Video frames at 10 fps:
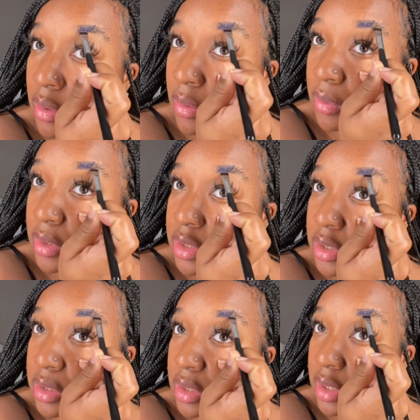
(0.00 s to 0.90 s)
once you're
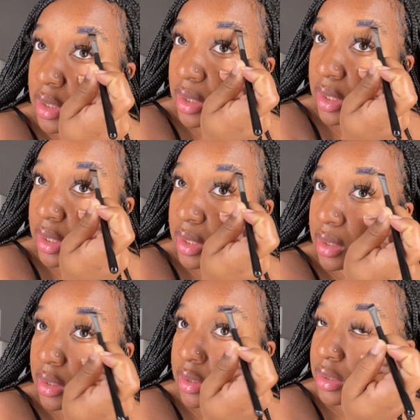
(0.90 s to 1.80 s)
done laying
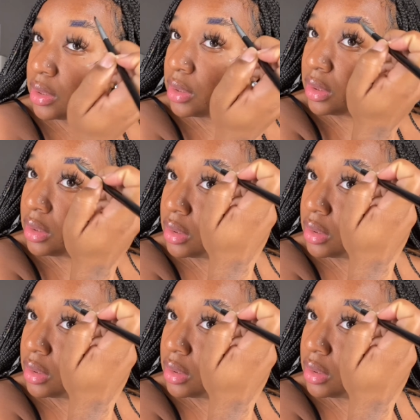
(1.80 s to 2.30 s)
your tint